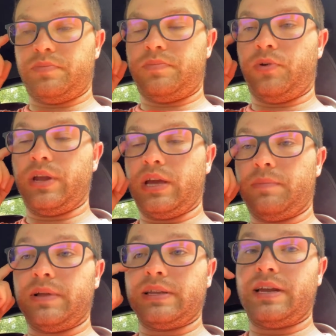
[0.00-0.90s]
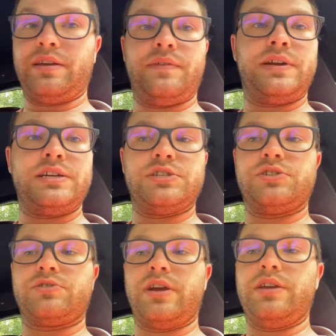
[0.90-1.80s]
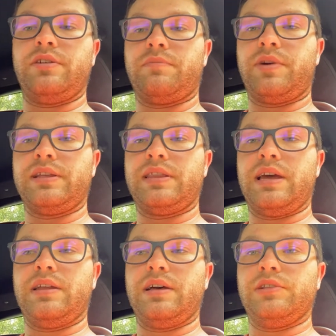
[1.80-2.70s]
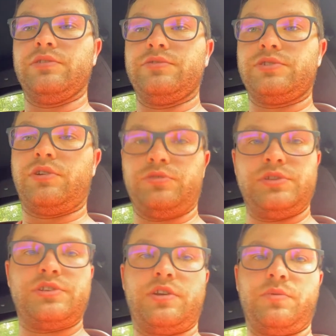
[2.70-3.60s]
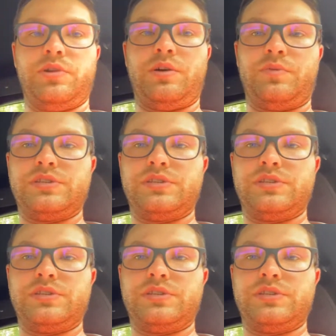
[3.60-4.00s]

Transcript: pointing up like that and you have it nice and straight, you can break that nut loose, hold the steering wheel on one